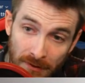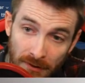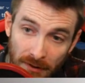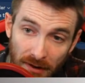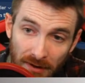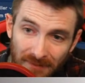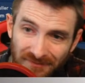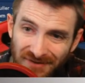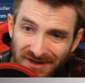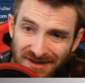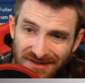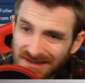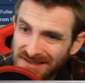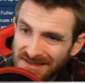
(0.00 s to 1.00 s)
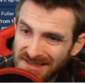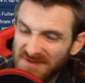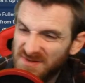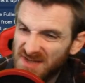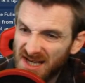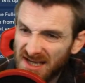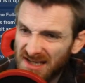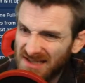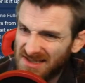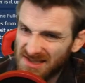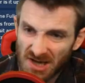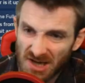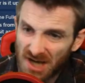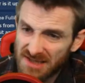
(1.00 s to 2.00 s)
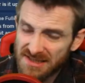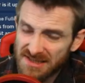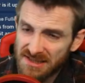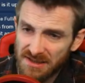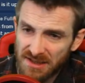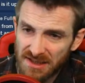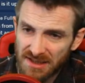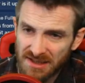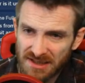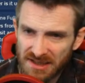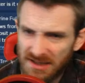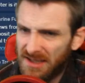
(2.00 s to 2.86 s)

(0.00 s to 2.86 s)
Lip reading: But it seems like it's constantly hitting it.